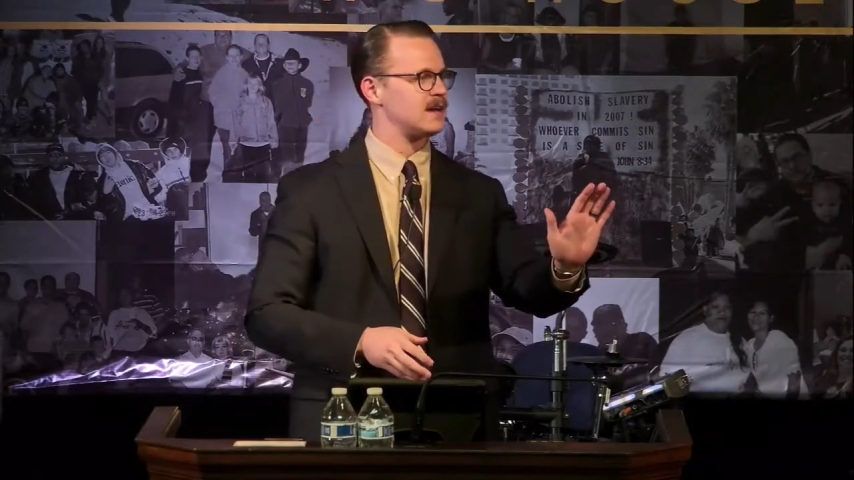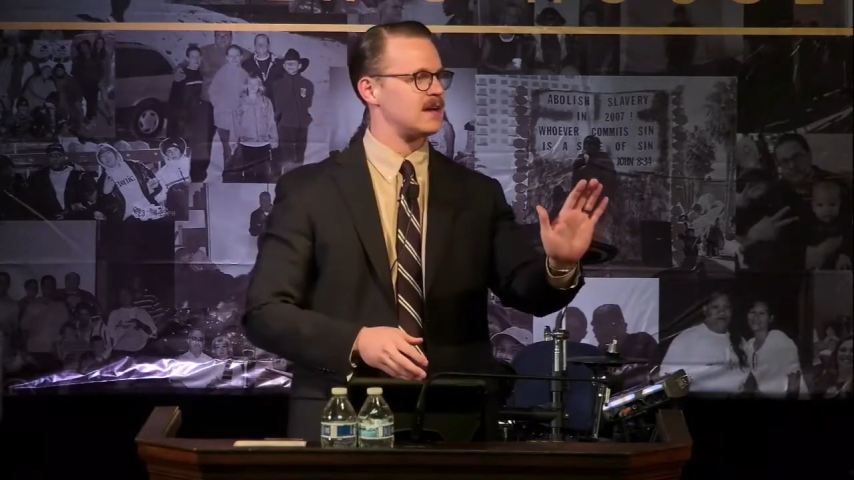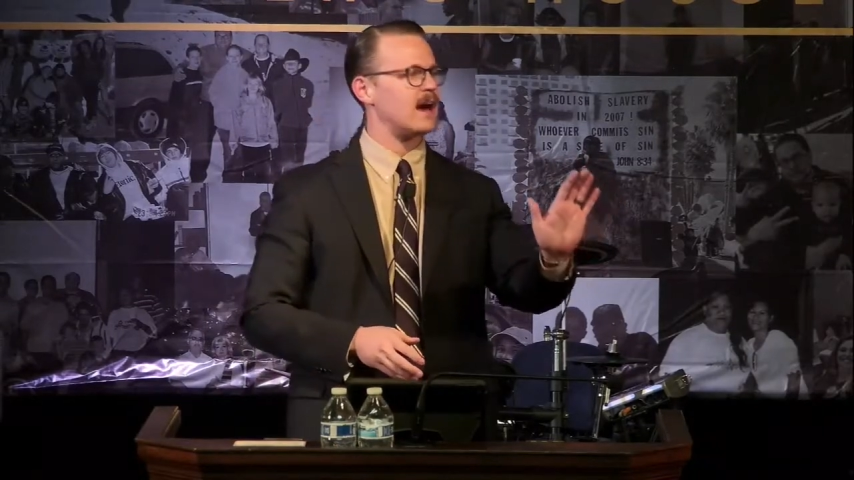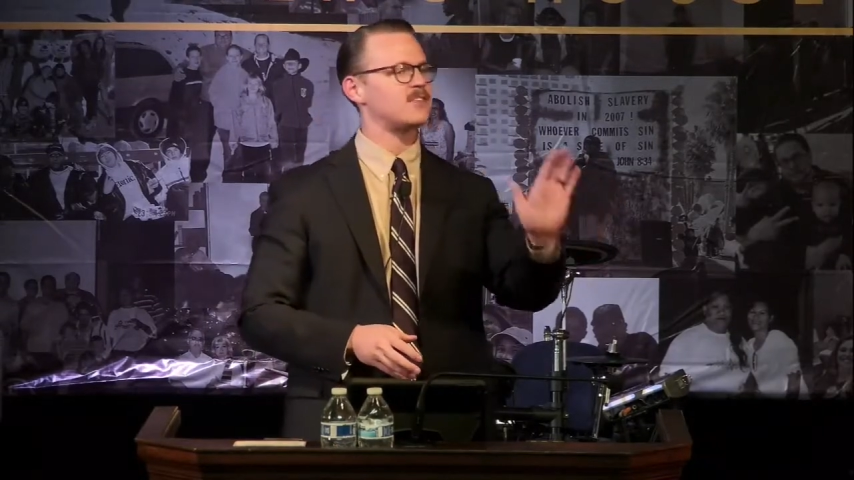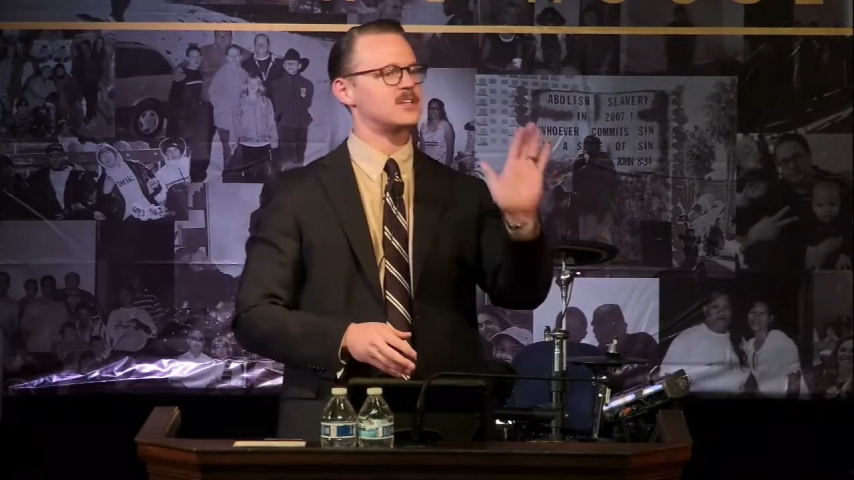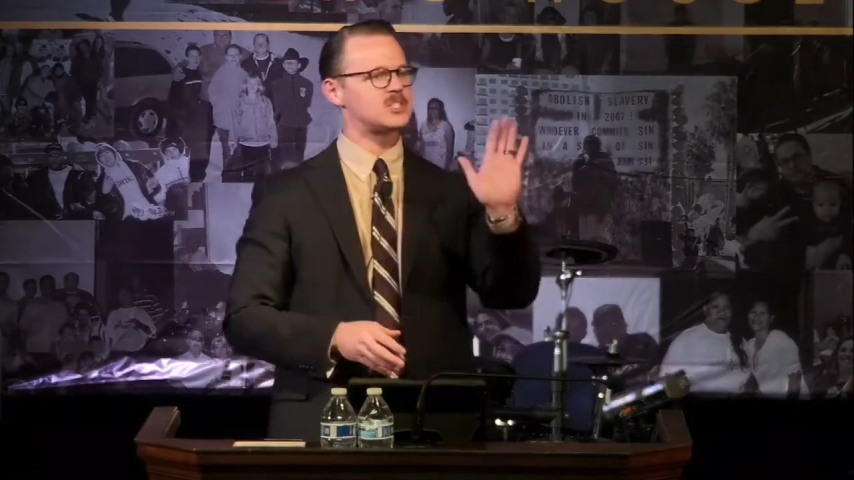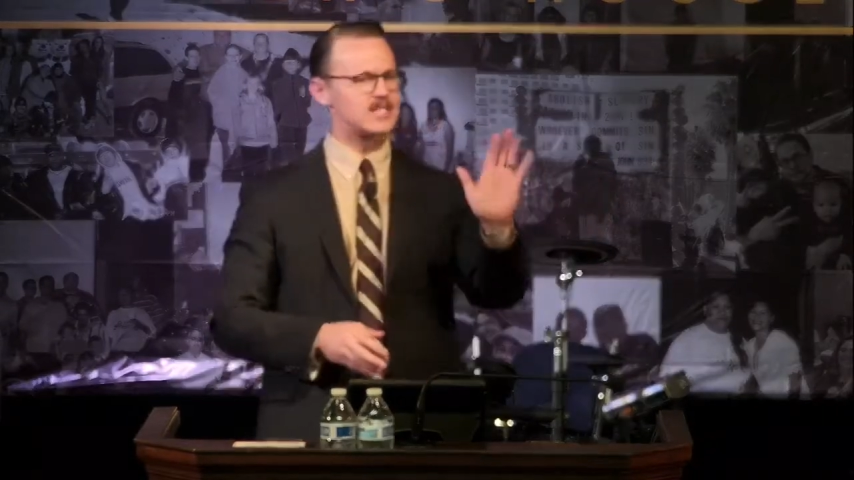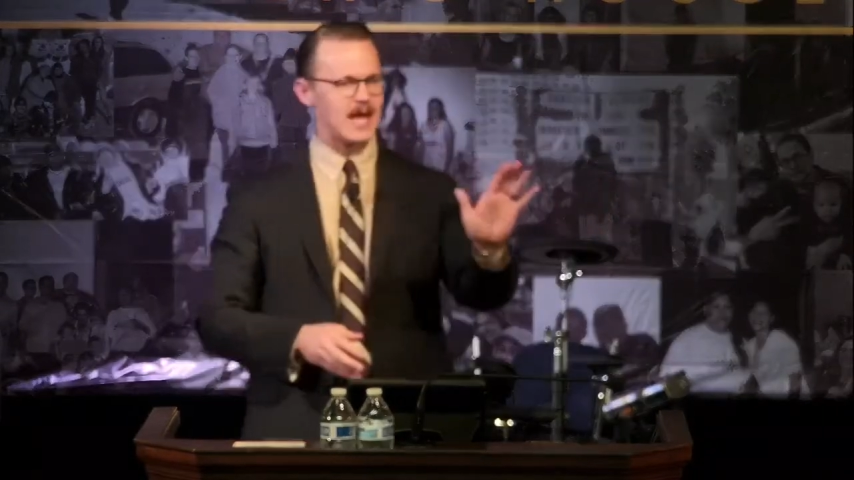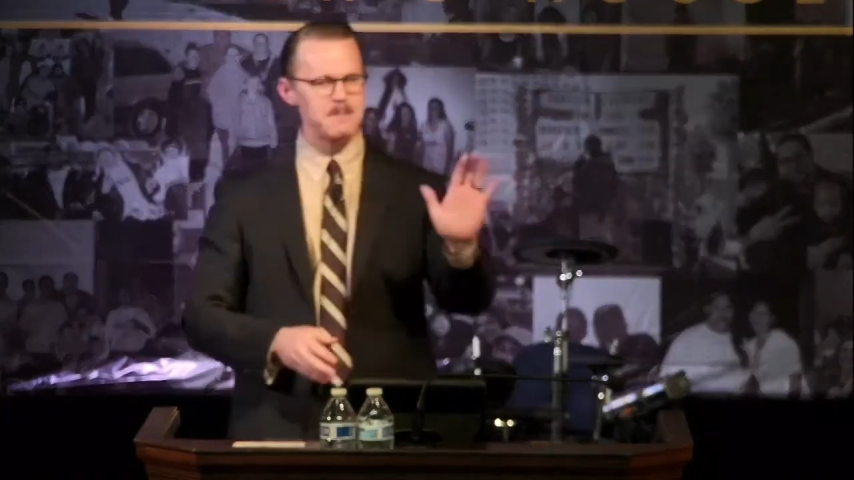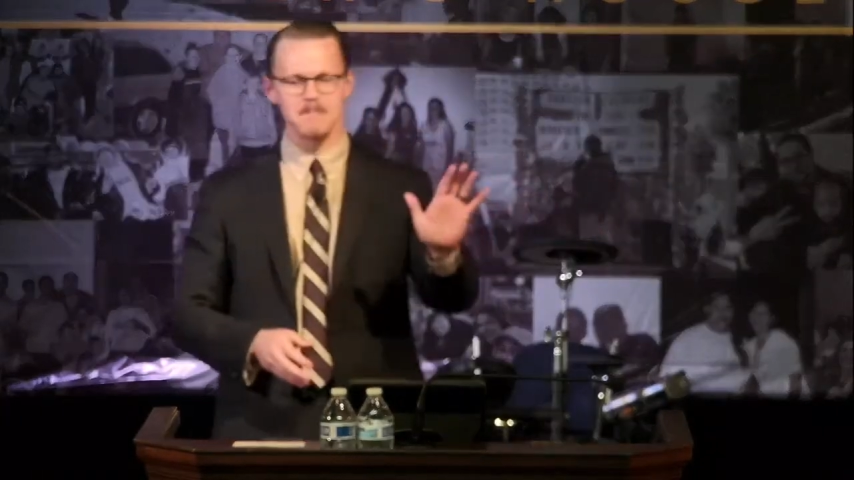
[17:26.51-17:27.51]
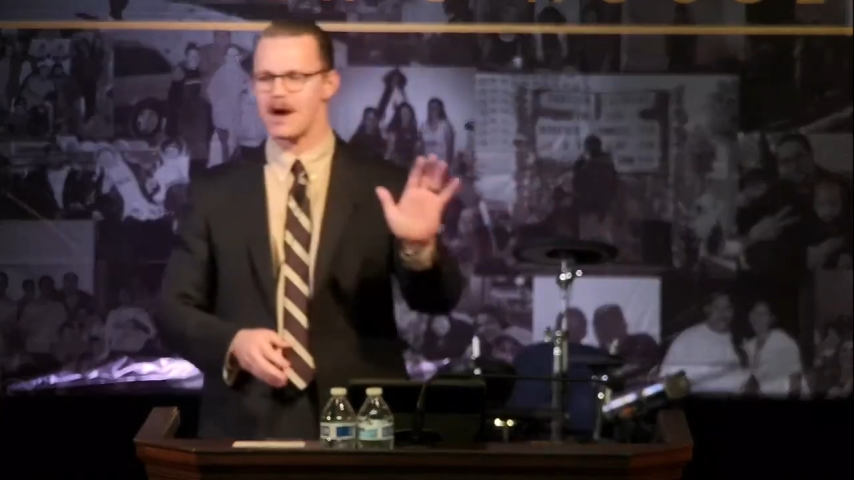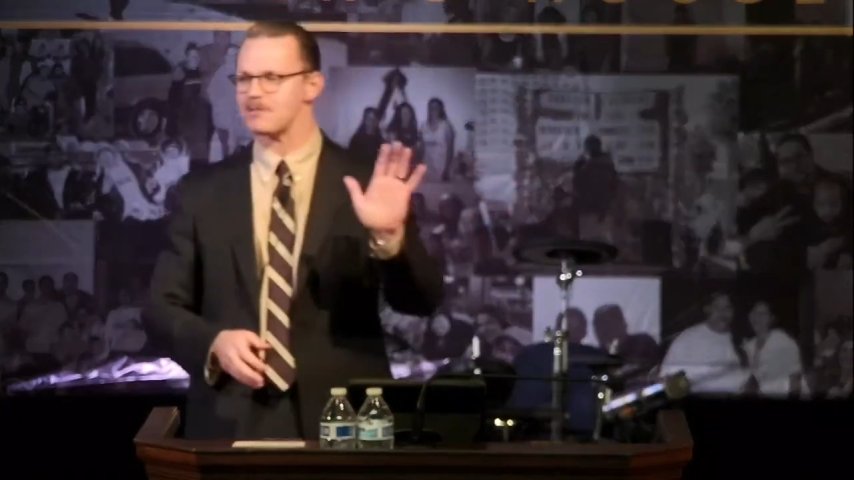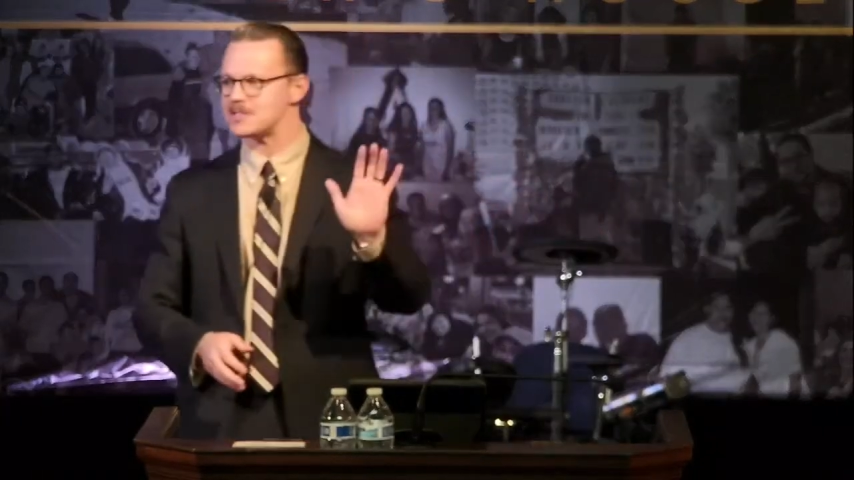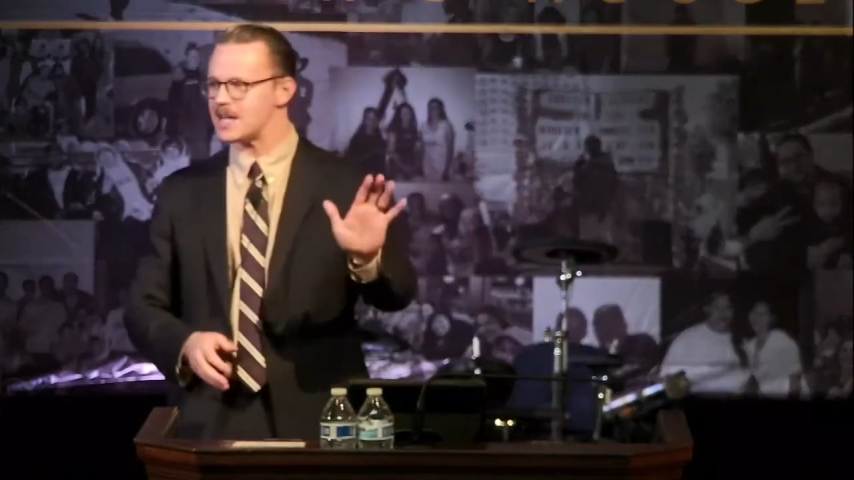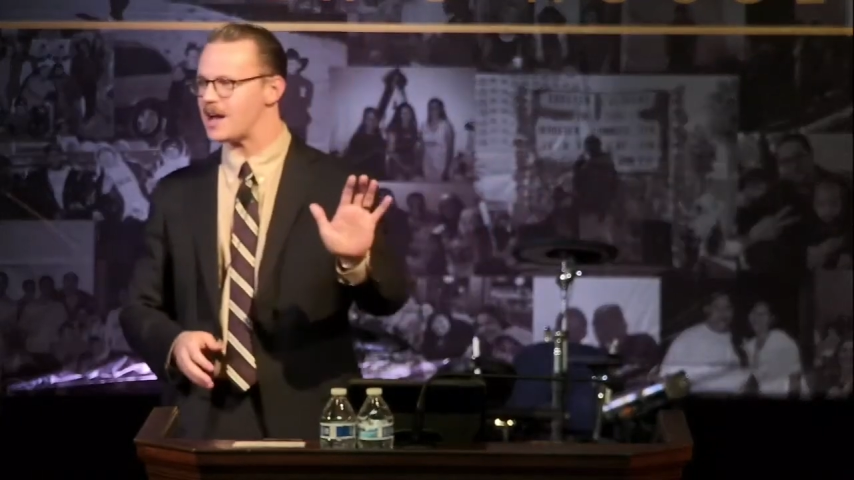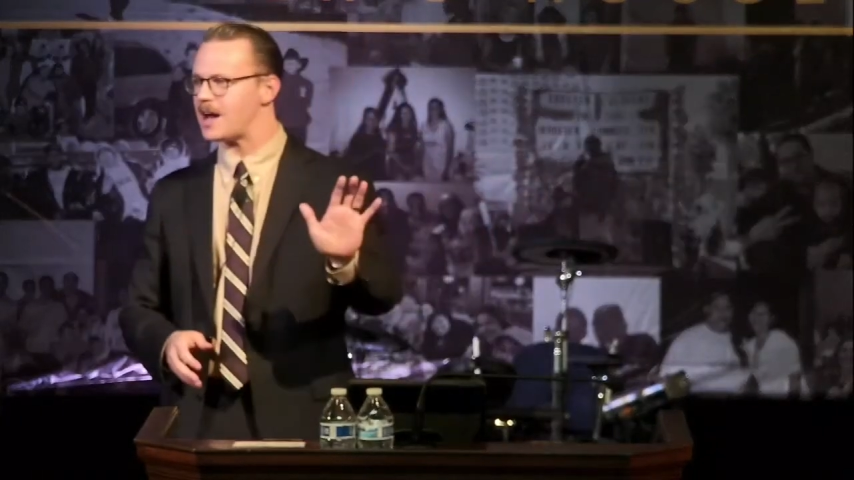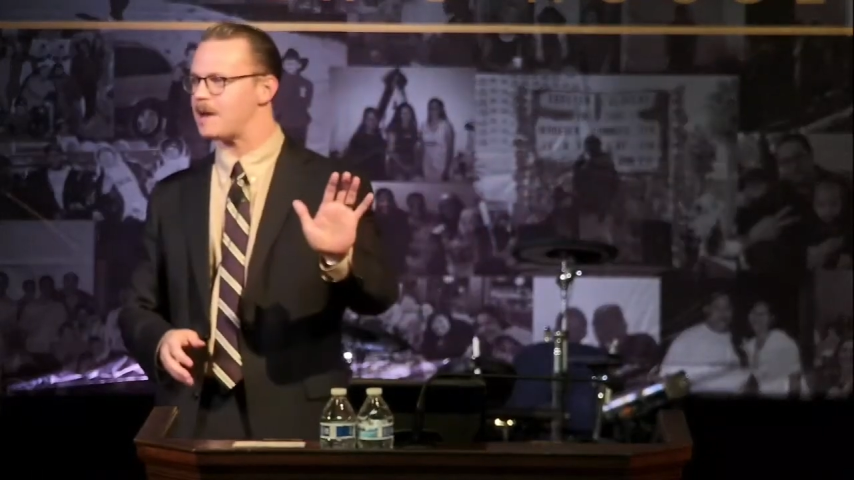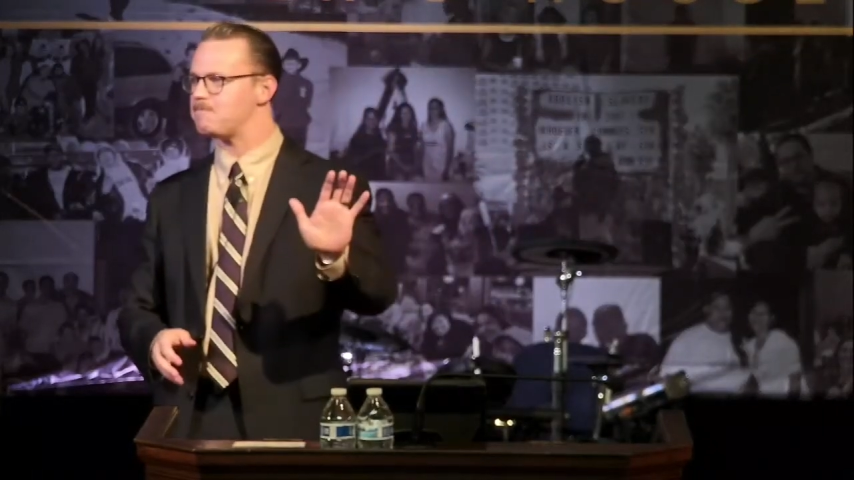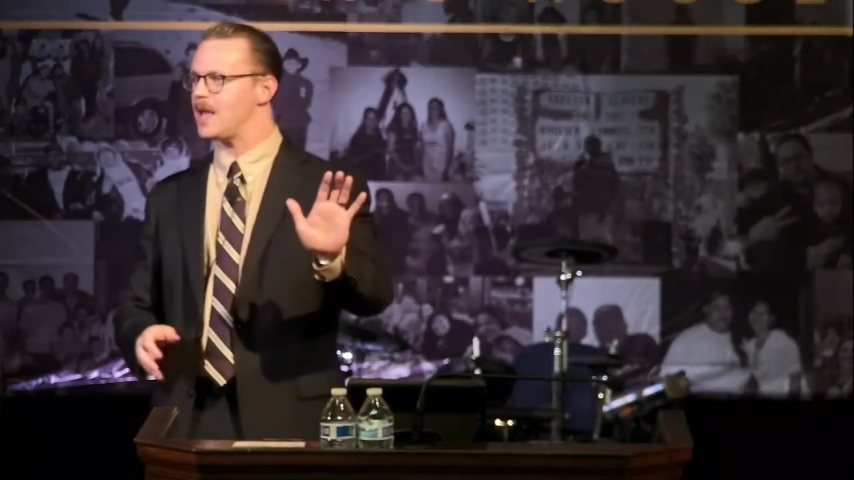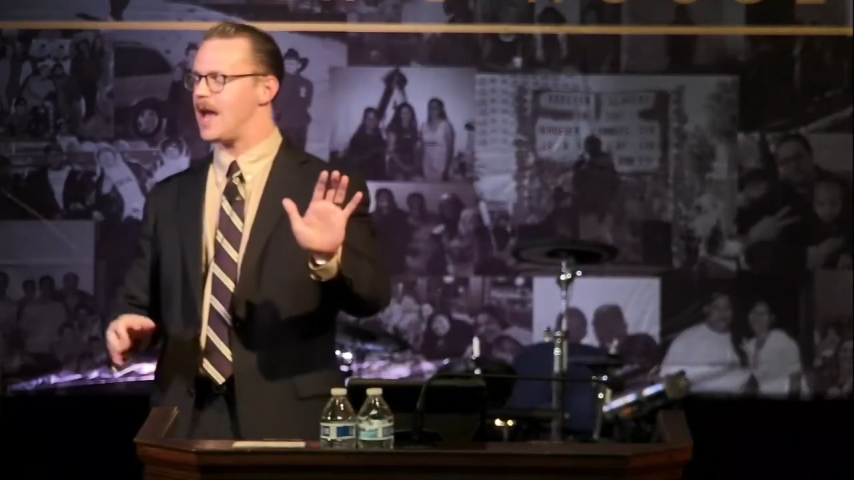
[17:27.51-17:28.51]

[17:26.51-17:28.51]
got the same amount done